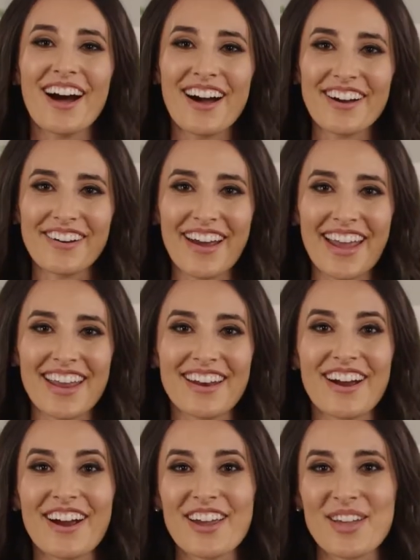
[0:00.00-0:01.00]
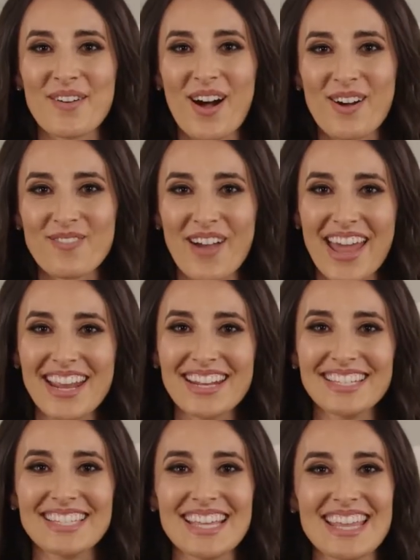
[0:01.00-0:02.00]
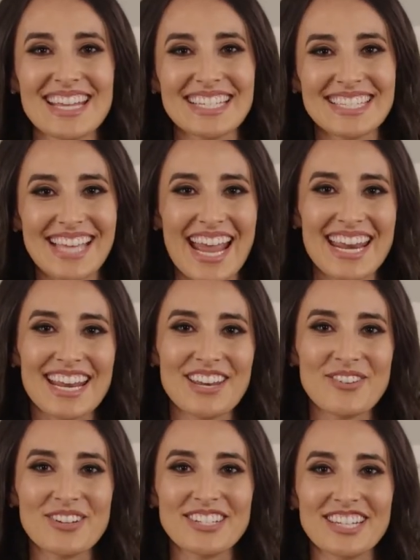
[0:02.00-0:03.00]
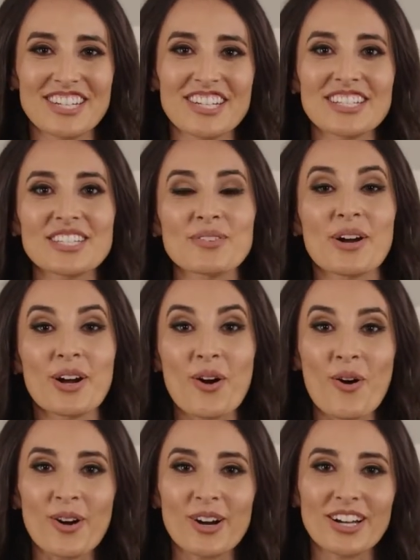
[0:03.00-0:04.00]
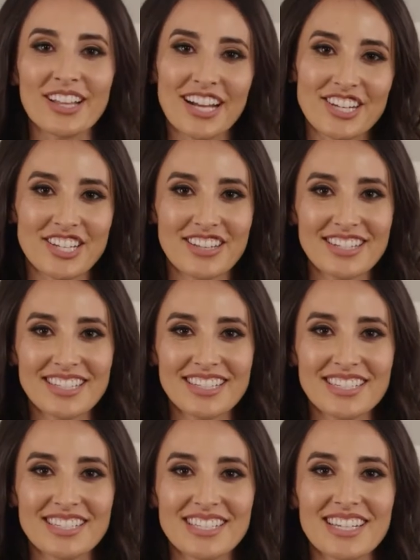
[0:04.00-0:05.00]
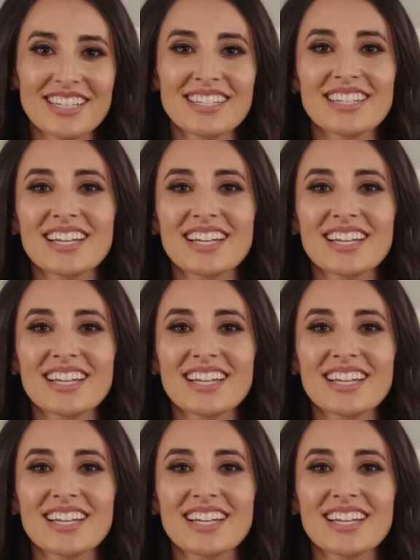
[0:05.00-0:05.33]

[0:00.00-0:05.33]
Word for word: All right, are you all ready to see the exciting new additions to our core collection this season?